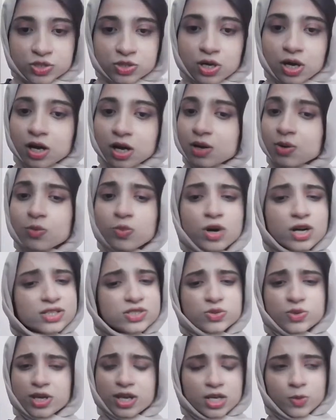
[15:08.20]
uh,
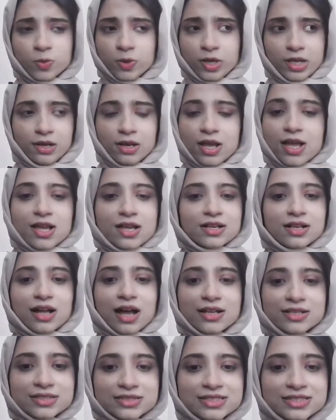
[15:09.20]
works really well.
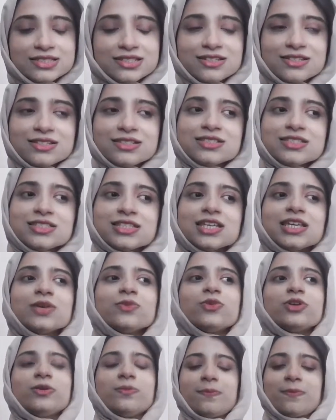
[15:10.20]
Consistency
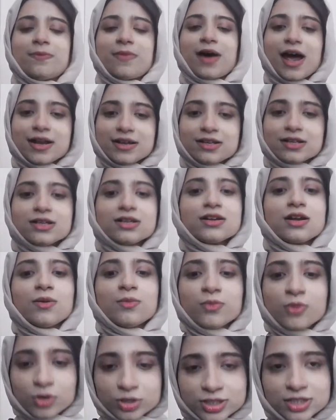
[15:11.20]
would matter
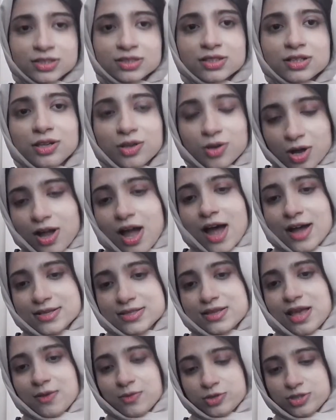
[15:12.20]
more than the long
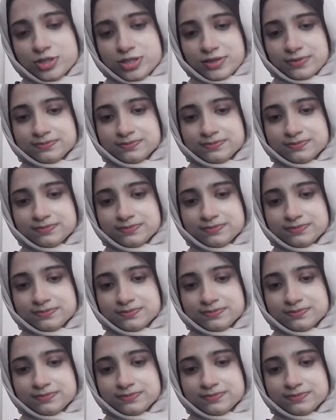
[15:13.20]
hours, I would say.